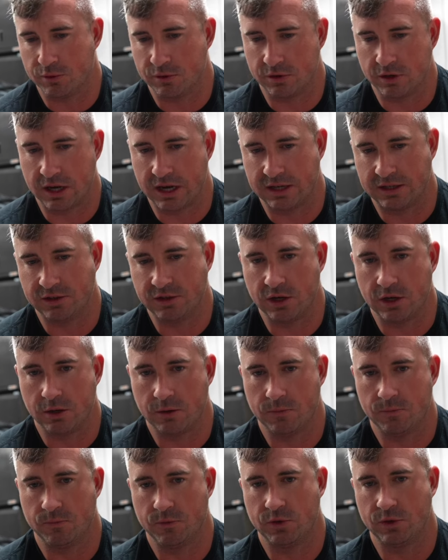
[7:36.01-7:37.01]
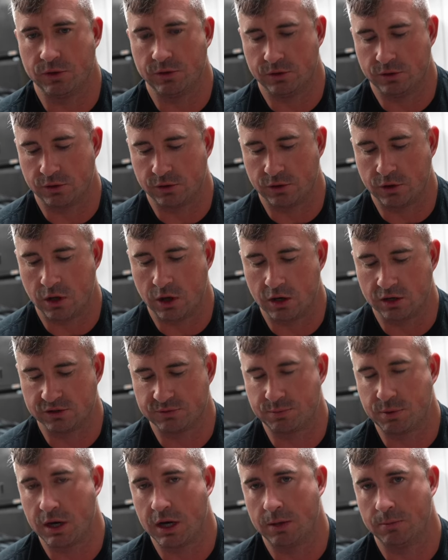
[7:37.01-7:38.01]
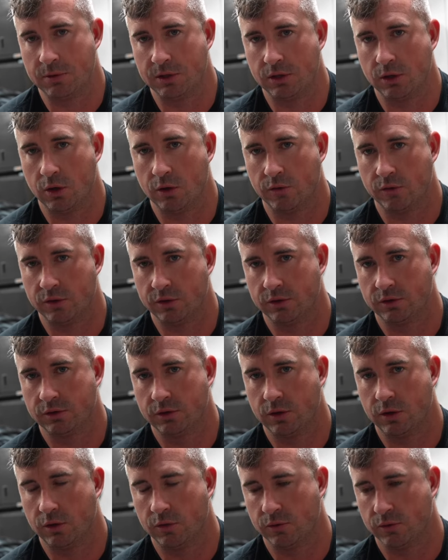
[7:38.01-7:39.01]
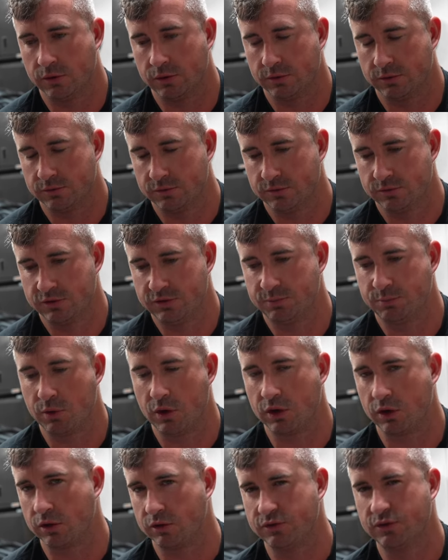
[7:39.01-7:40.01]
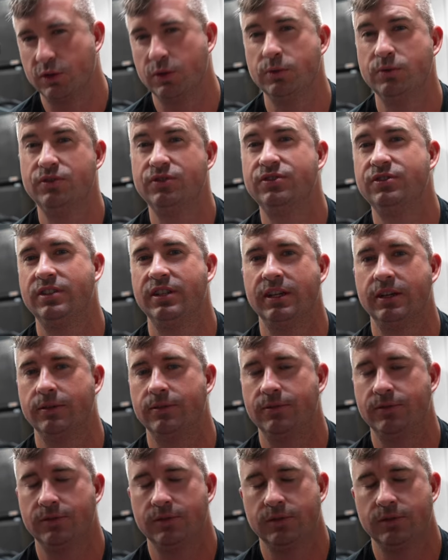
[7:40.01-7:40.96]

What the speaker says: they're like, your car's probably over sprung or it's too stiff.